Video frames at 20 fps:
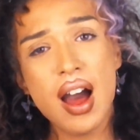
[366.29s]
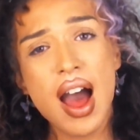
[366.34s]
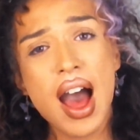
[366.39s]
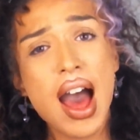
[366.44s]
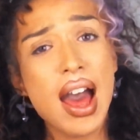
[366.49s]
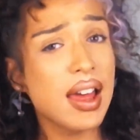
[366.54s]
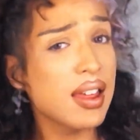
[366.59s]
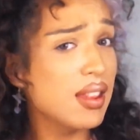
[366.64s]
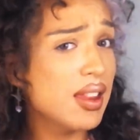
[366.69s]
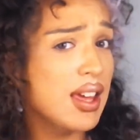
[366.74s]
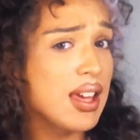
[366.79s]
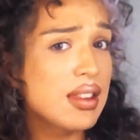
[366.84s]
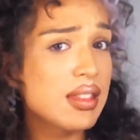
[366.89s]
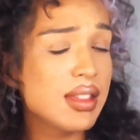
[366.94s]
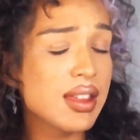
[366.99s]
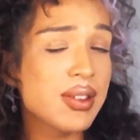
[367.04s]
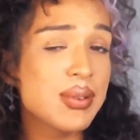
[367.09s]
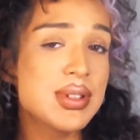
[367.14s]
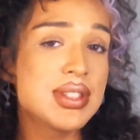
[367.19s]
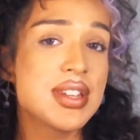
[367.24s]
I like
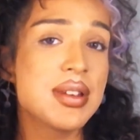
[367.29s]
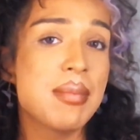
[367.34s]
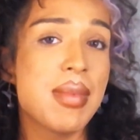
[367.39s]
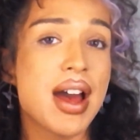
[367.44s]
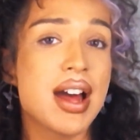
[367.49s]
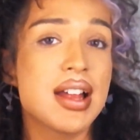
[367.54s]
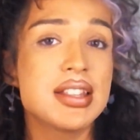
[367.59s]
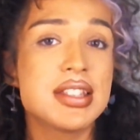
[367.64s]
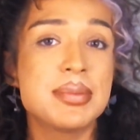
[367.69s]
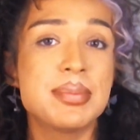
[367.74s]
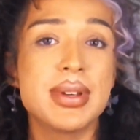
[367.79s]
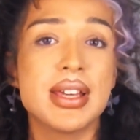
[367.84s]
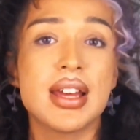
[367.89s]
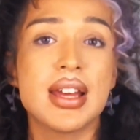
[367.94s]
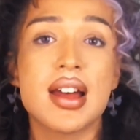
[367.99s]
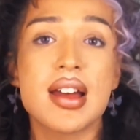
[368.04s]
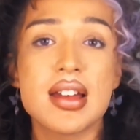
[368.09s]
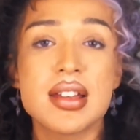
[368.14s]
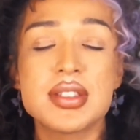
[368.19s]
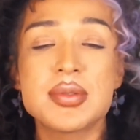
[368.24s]
liquid to mattes
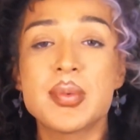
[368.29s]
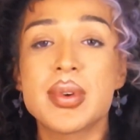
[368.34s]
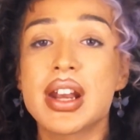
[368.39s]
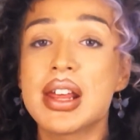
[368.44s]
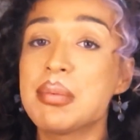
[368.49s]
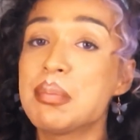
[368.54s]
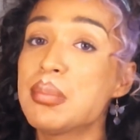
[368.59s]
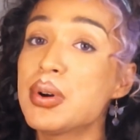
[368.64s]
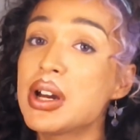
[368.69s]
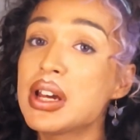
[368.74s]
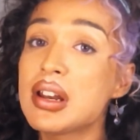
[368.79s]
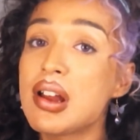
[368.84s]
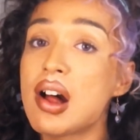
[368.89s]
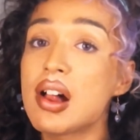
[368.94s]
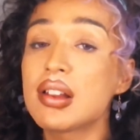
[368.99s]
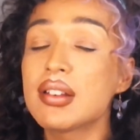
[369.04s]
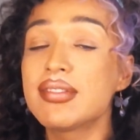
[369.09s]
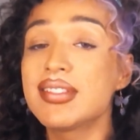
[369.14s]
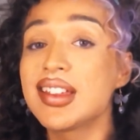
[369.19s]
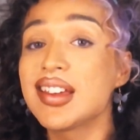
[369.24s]
because when I put
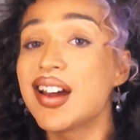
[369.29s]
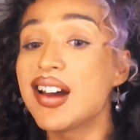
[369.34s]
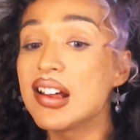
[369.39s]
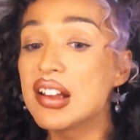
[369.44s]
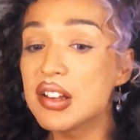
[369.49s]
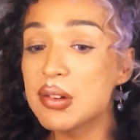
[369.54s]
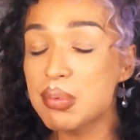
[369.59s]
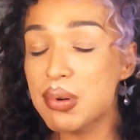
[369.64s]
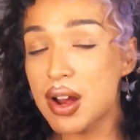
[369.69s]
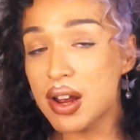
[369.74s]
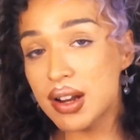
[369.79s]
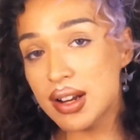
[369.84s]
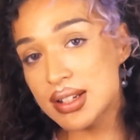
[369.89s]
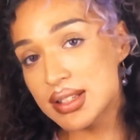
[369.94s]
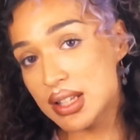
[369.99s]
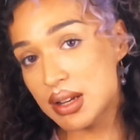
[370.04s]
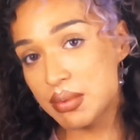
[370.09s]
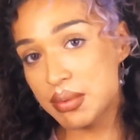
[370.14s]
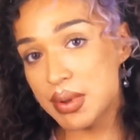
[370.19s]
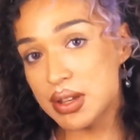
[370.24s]
all of the other products
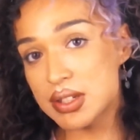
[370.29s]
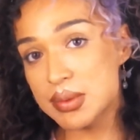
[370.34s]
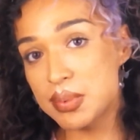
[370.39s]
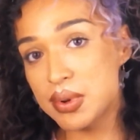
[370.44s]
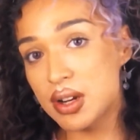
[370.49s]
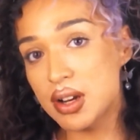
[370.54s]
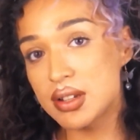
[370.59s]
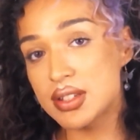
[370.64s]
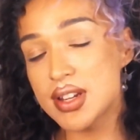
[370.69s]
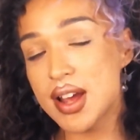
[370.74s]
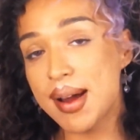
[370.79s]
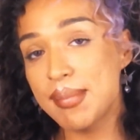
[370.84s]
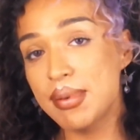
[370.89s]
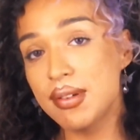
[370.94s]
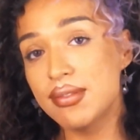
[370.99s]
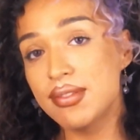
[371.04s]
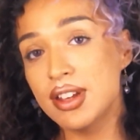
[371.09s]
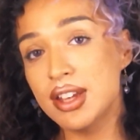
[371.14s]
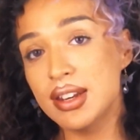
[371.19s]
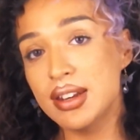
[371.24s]
that I'm about to put on top
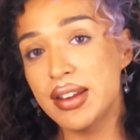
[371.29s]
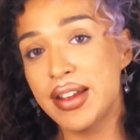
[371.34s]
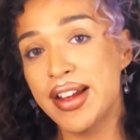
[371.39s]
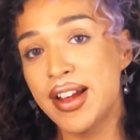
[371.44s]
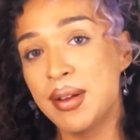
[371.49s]
of it,